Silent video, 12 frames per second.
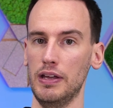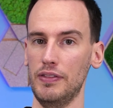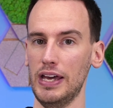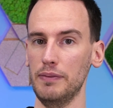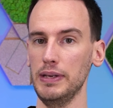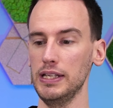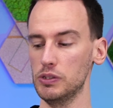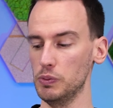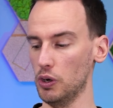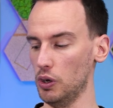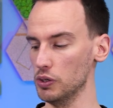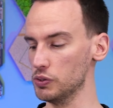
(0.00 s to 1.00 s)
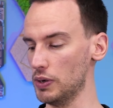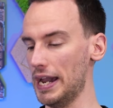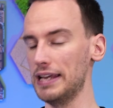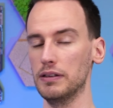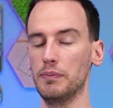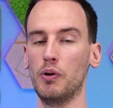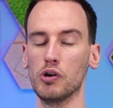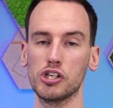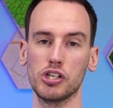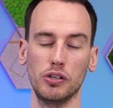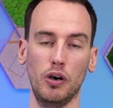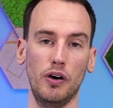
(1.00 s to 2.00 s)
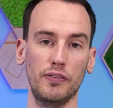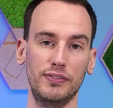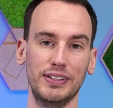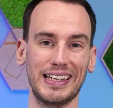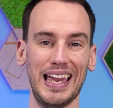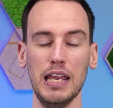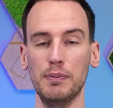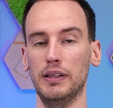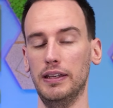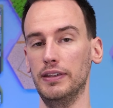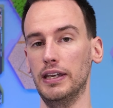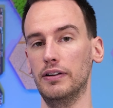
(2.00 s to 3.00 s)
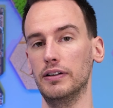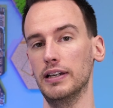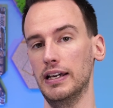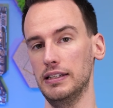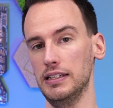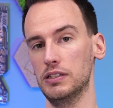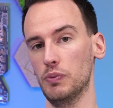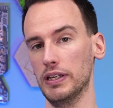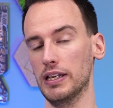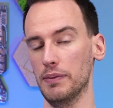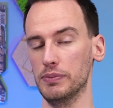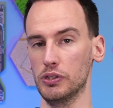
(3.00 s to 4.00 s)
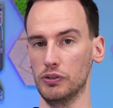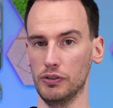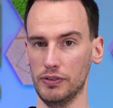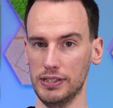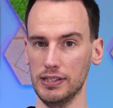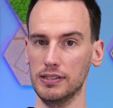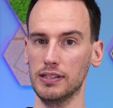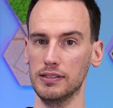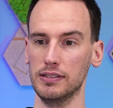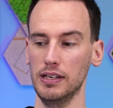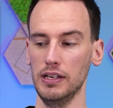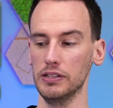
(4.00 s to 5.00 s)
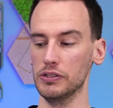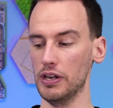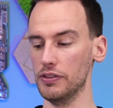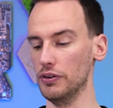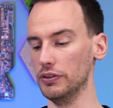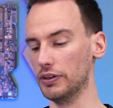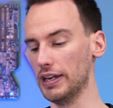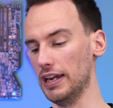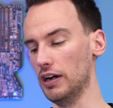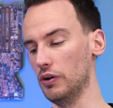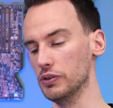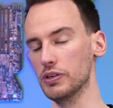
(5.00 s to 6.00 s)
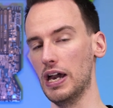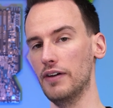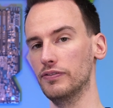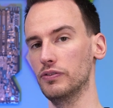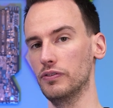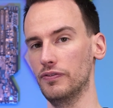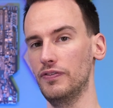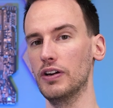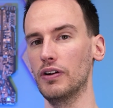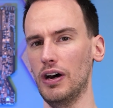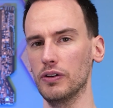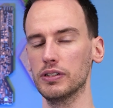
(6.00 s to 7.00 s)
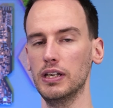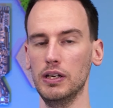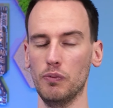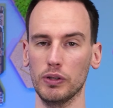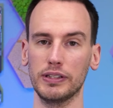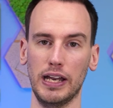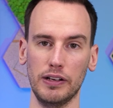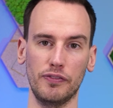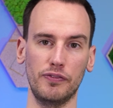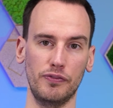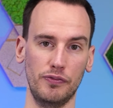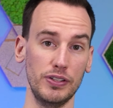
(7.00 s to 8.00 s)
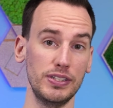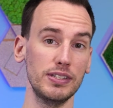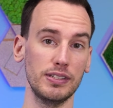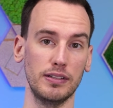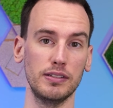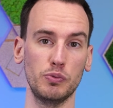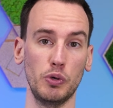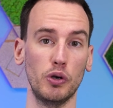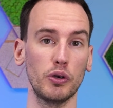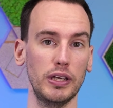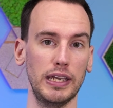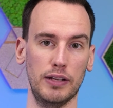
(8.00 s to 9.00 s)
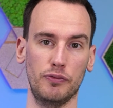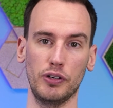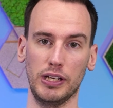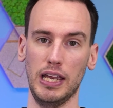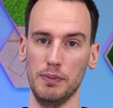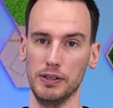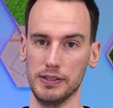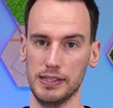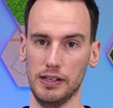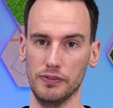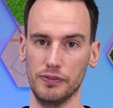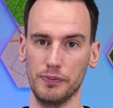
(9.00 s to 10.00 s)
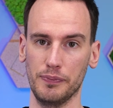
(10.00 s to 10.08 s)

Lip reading: That means we also had a portion of the cable in there, at least when it comes to the resistance. So I thought, okay, I also have to figure out what kind of resistance we're looking at for the cable itself.